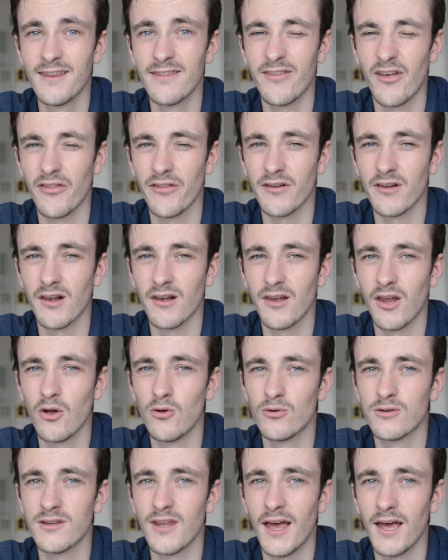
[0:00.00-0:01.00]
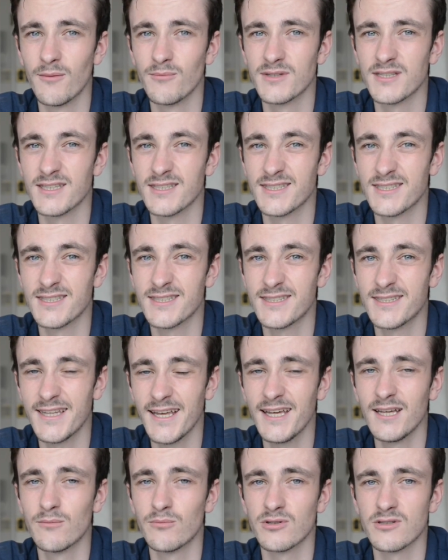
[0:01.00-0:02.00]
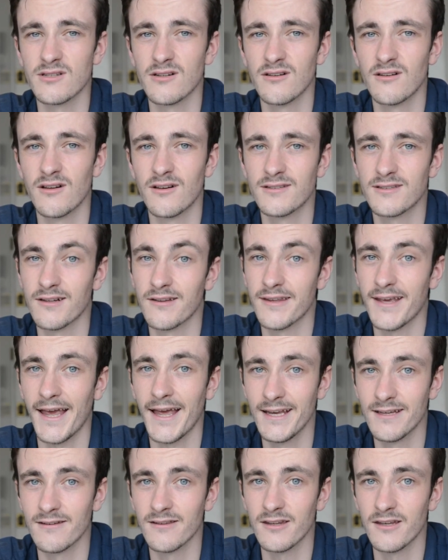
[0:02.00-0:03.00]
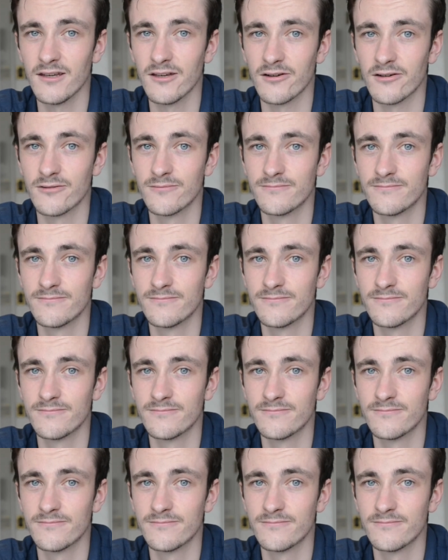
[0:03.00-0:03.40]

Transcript: that they'll allow him to stay in Brazil until the end of the year.